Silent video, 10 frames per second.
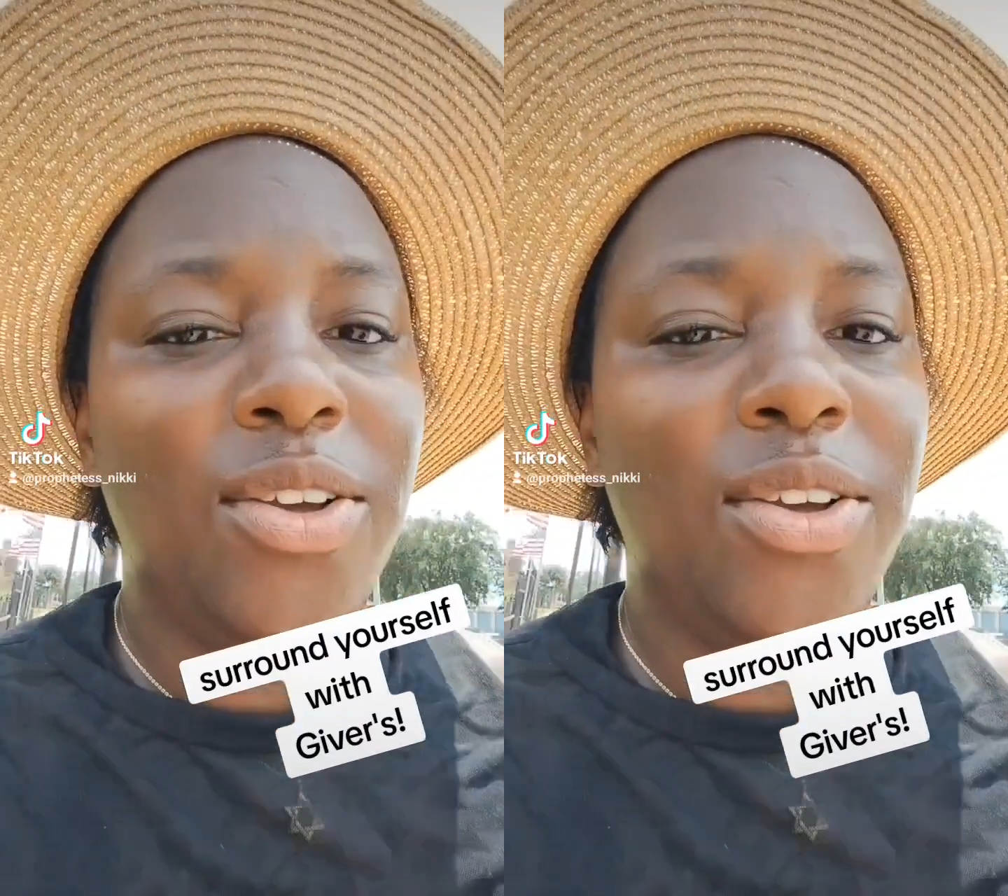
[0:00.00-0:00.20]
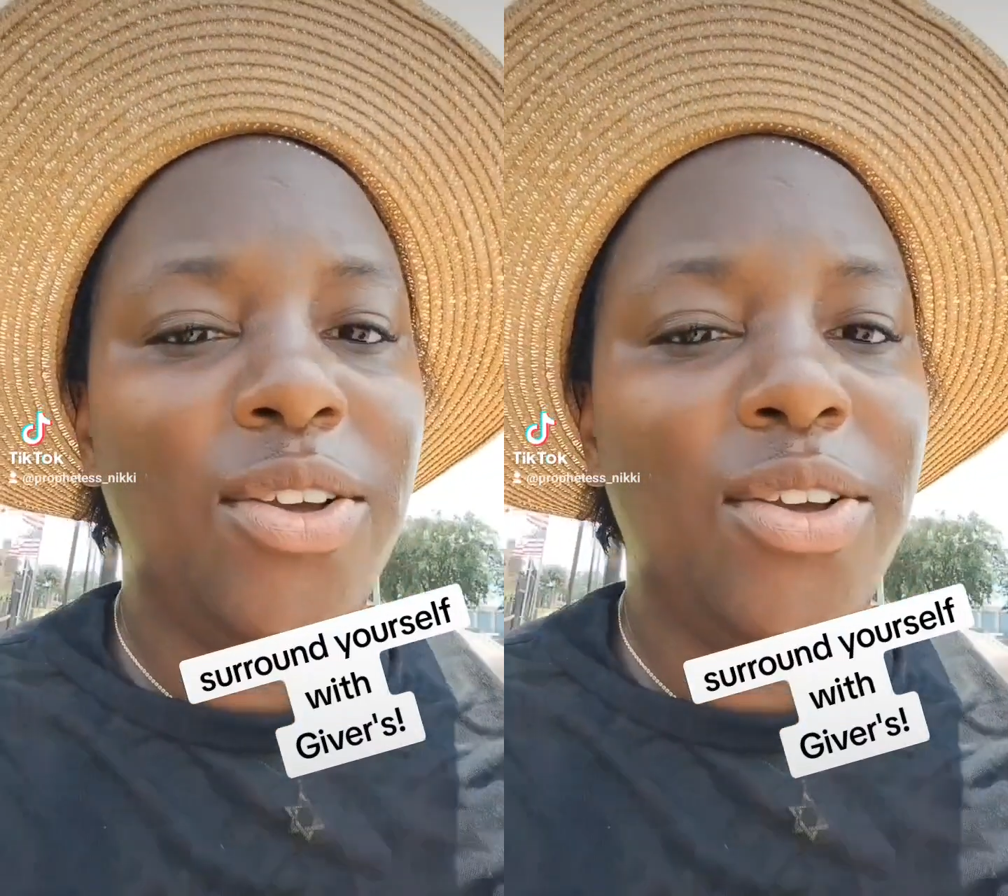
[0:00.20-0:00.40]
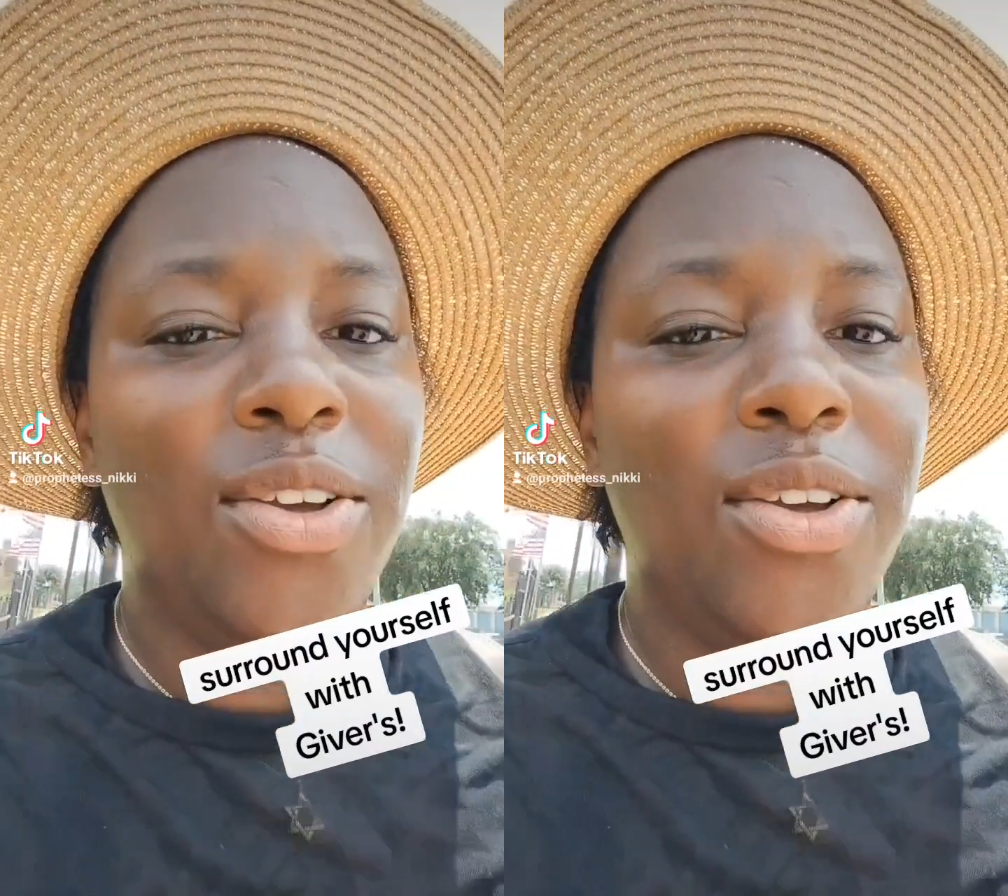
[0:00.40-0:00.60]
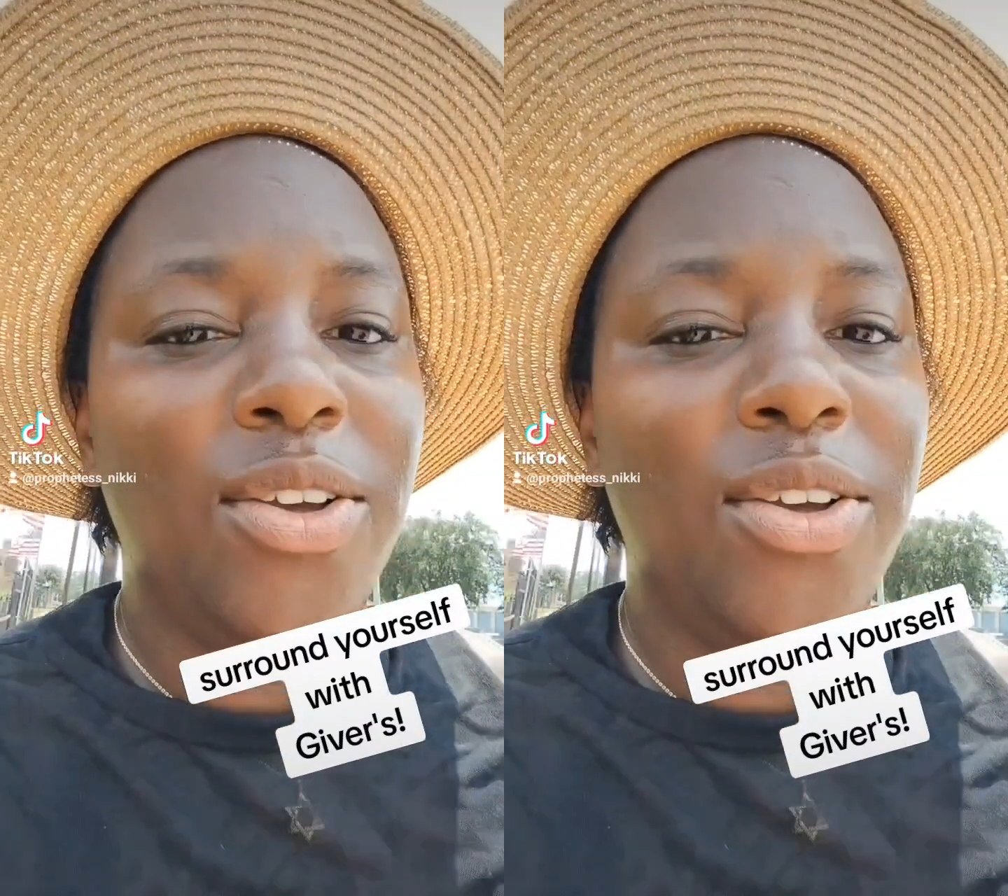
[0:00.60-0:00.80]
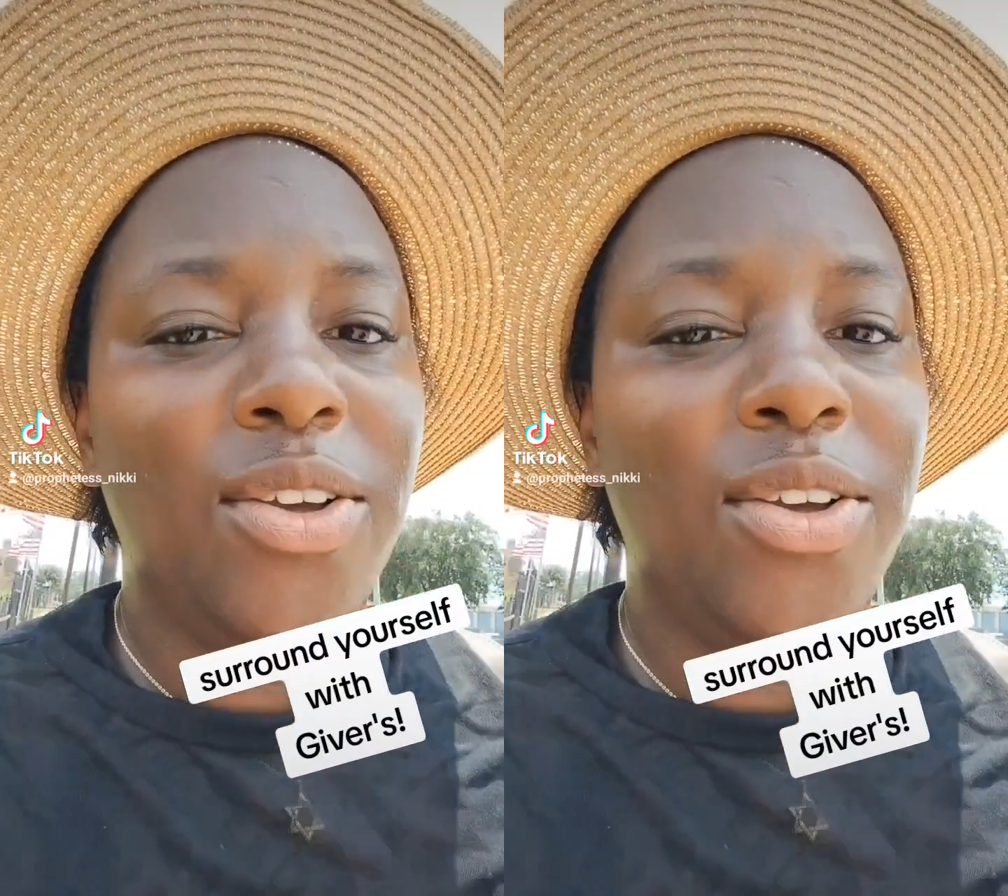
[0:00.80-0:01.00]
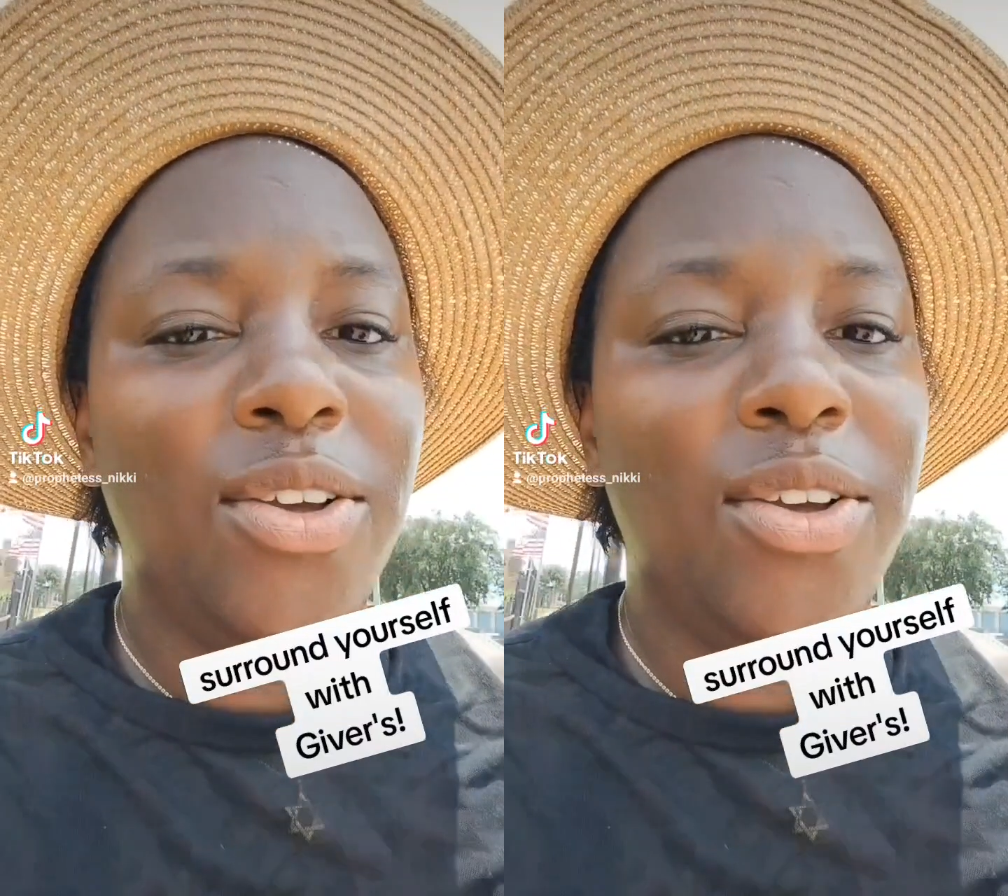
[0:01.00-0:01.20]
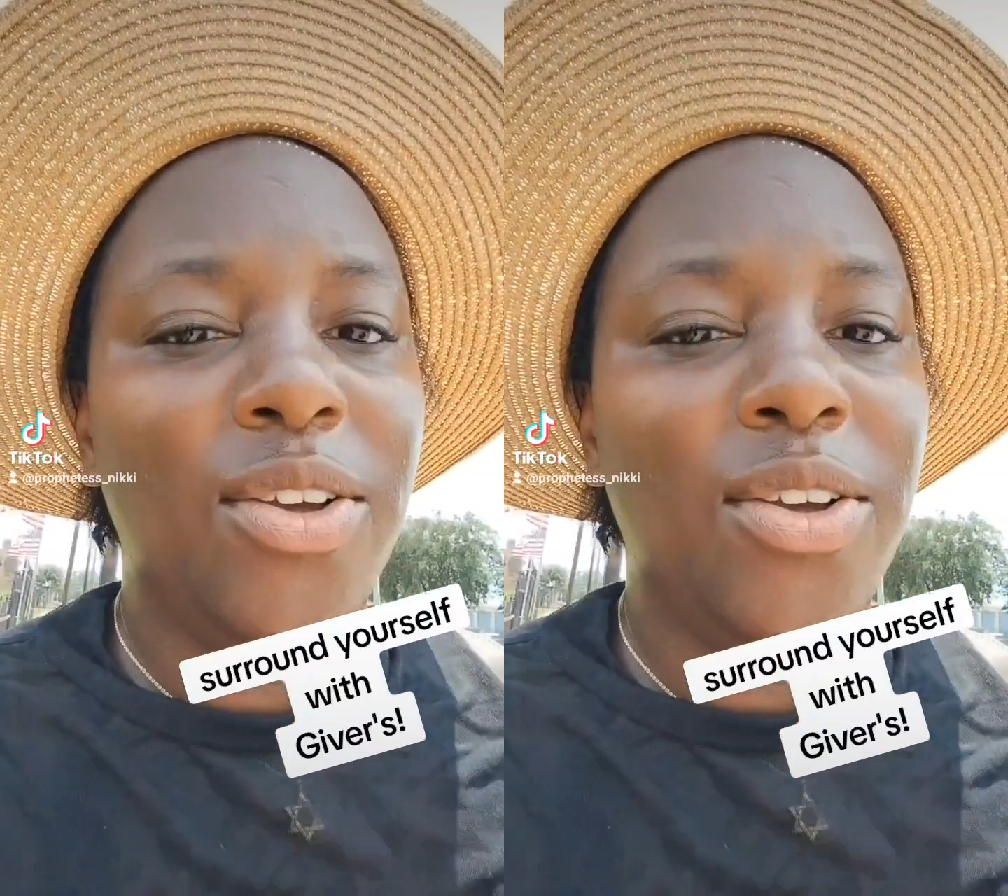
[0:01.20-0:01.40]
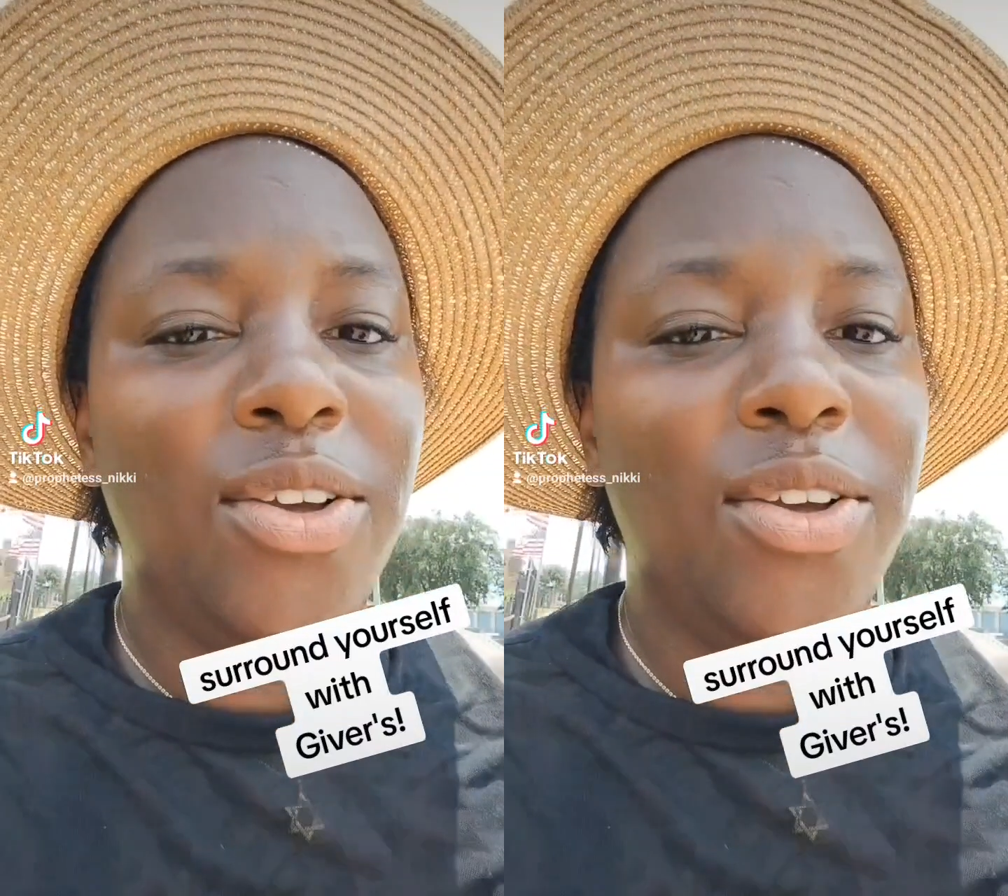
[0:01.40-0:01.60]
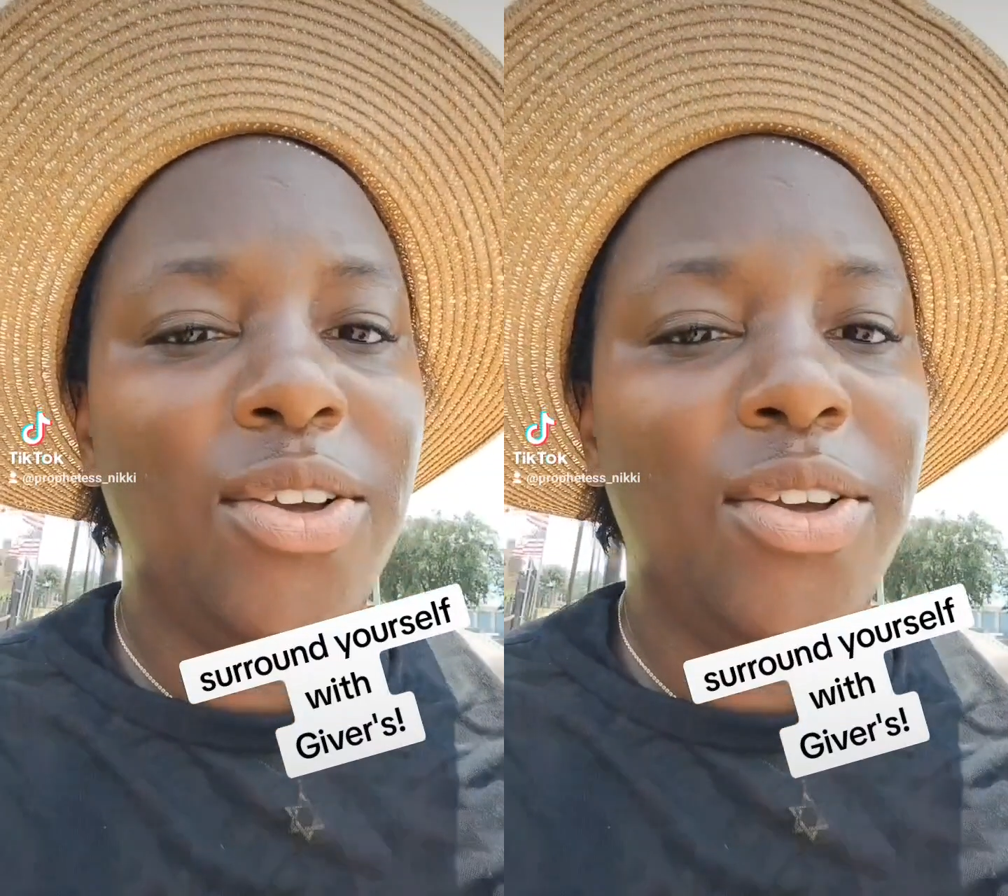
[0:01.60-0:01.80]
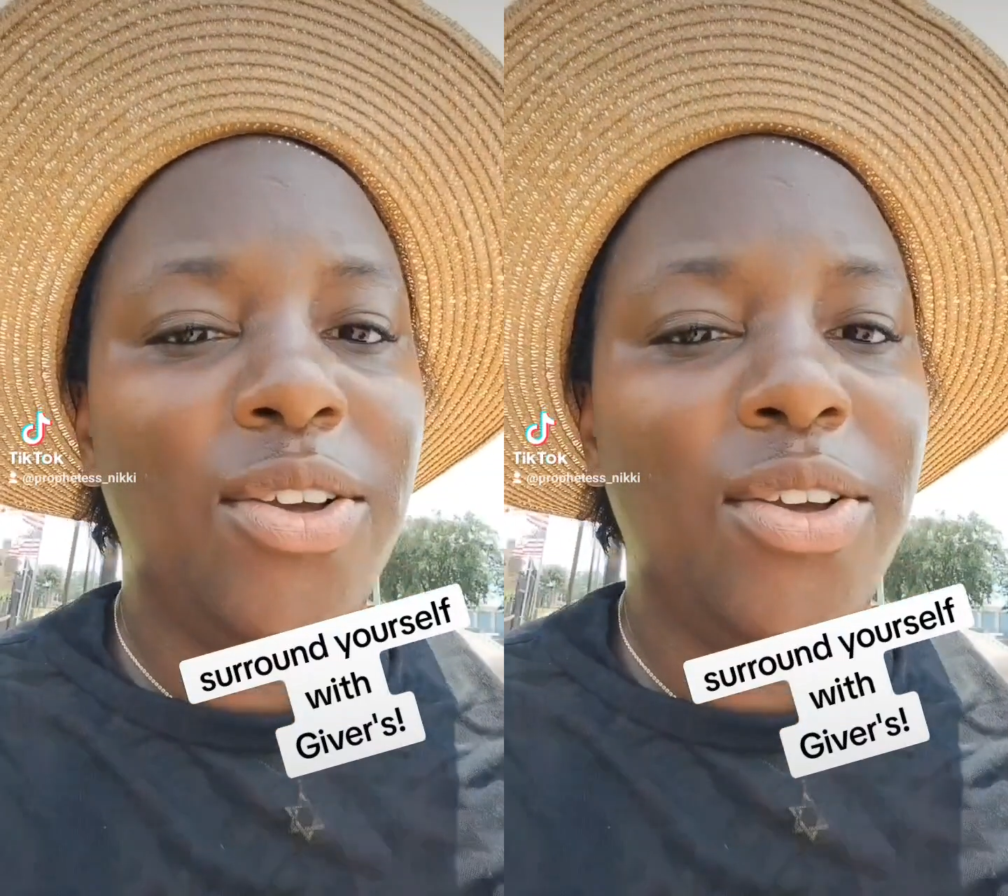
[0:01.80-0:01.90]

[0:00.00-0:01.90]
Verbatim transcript: that. Because